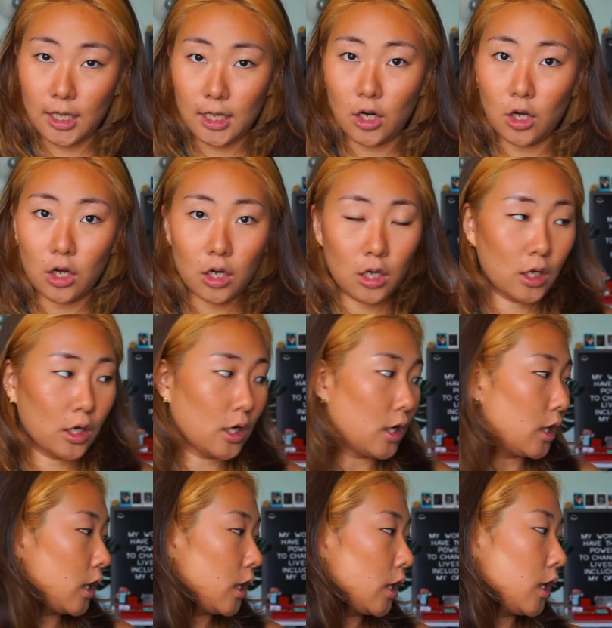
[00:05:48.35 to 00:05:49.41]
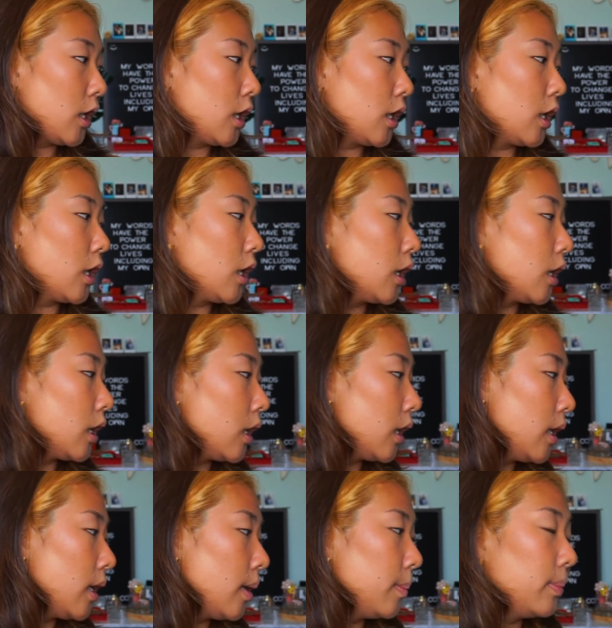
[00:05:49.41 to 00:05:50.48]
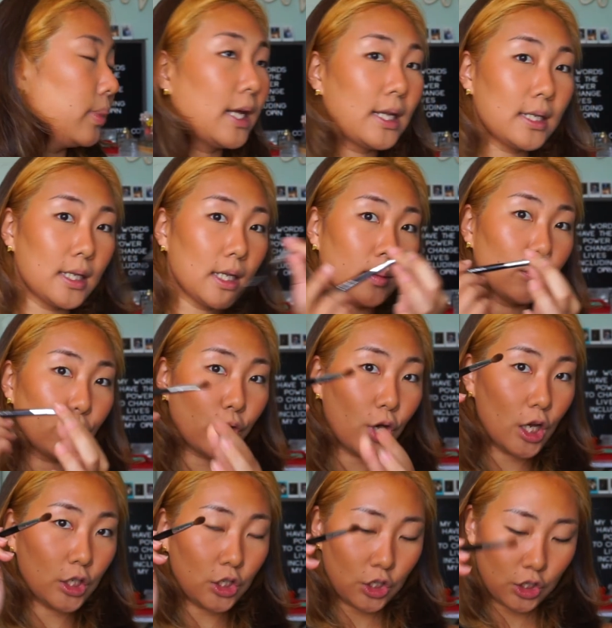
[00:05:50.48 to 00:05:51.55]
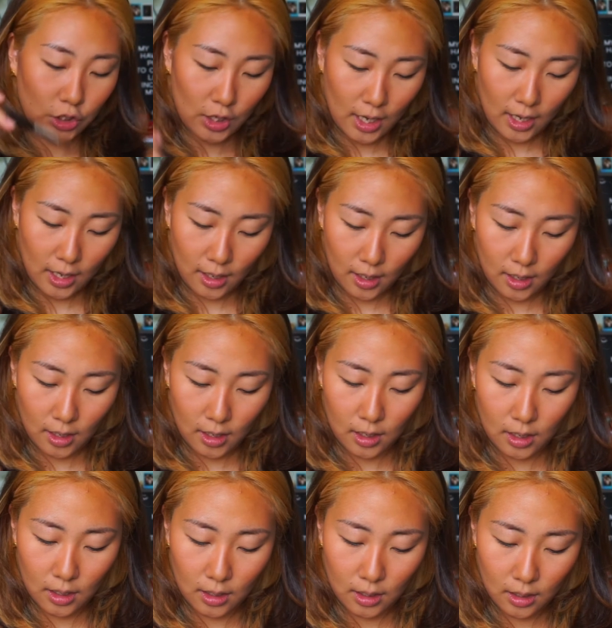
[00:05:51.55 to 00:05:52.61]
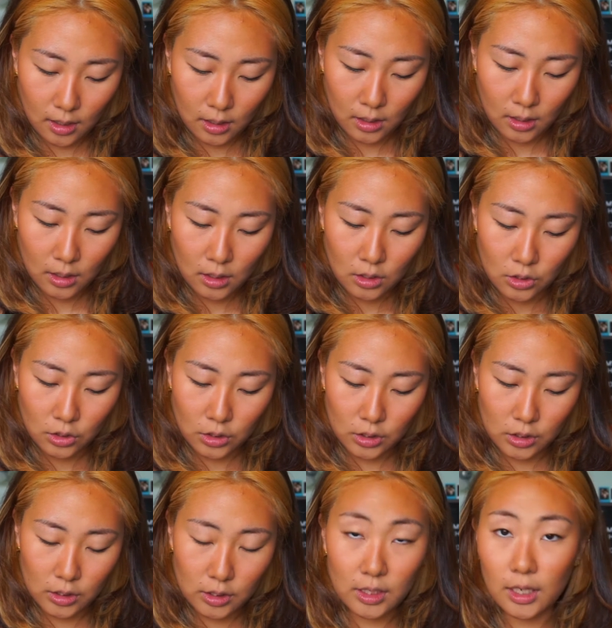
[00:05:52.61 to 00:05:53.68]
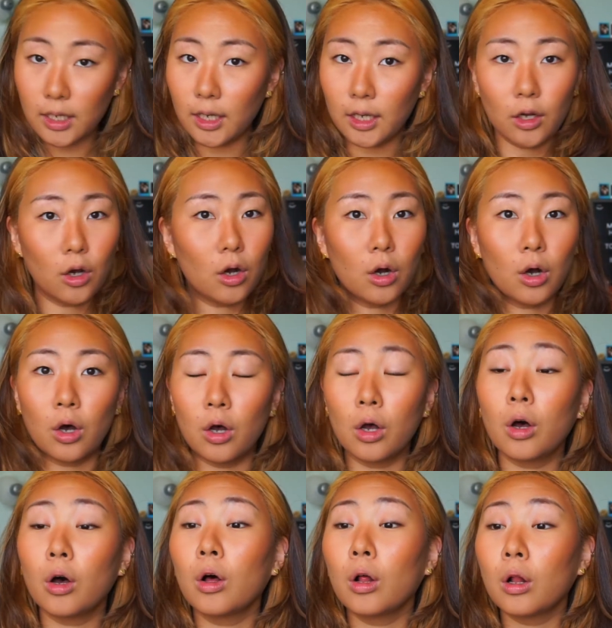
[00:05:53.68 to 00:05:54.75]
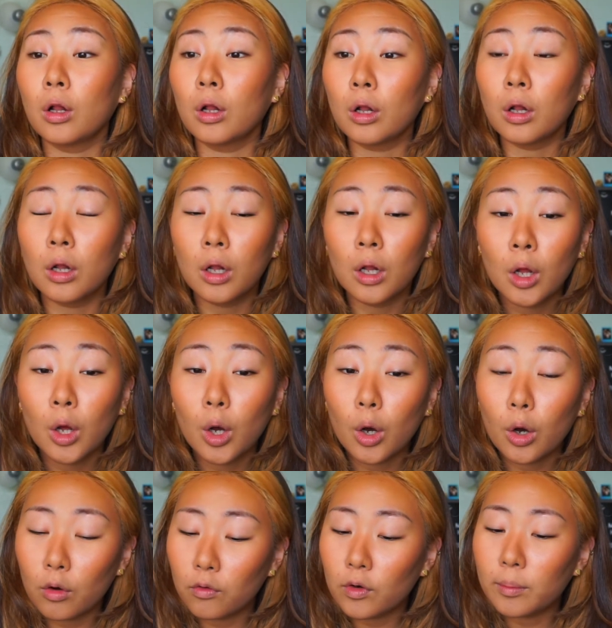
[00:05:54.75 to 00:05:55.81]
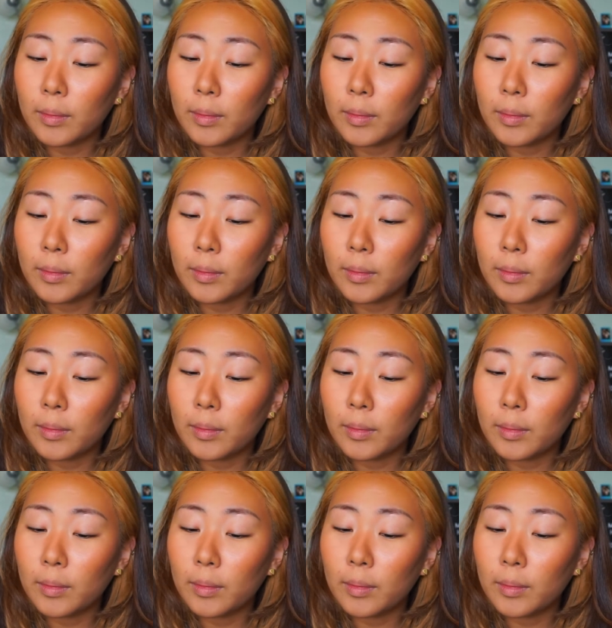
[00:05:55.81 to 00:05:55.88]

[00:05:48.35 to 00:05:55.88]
it on a blending brush and just take it all over my